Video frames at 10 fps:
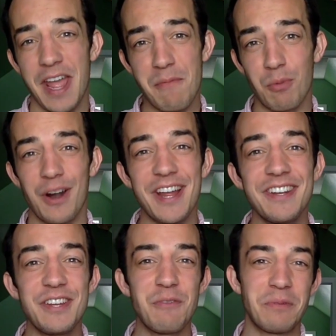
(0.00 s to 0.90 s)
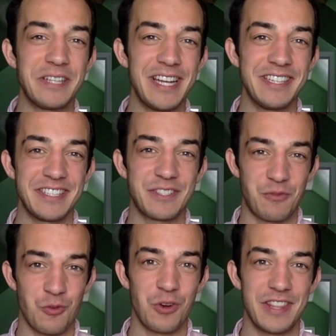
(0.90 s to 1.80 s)
a brand new playlist
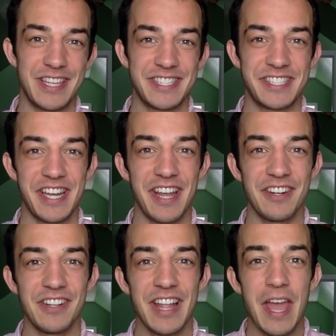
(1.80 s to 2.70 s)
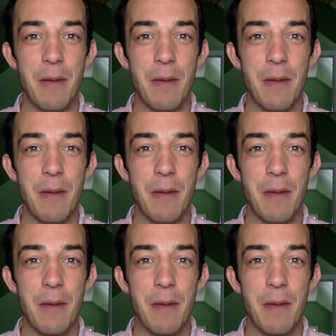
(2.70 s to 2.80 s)
for this channel.